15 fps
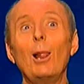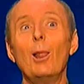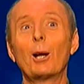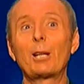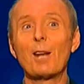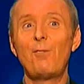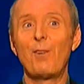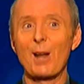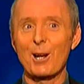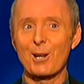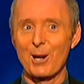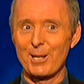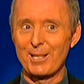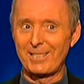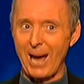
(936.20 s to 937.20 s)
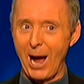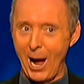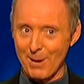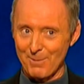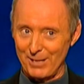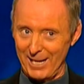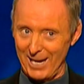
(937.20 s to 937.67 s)
Looking for a good
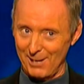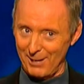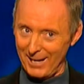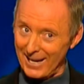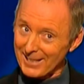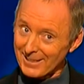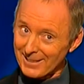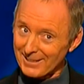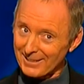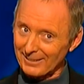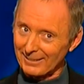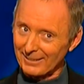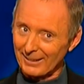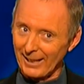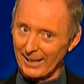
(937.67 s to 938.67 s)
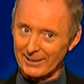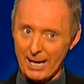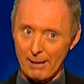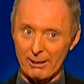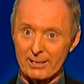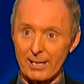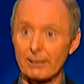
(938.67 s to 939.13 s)
time, dearies? And
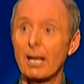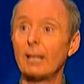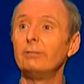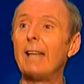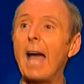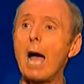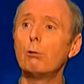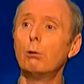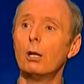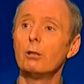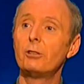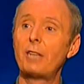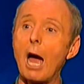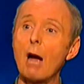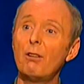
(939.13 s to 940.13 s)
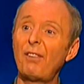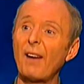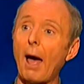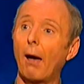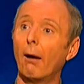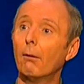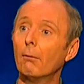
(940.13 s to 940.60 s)
Derek said, No,
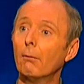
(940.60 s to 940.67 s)
Dover.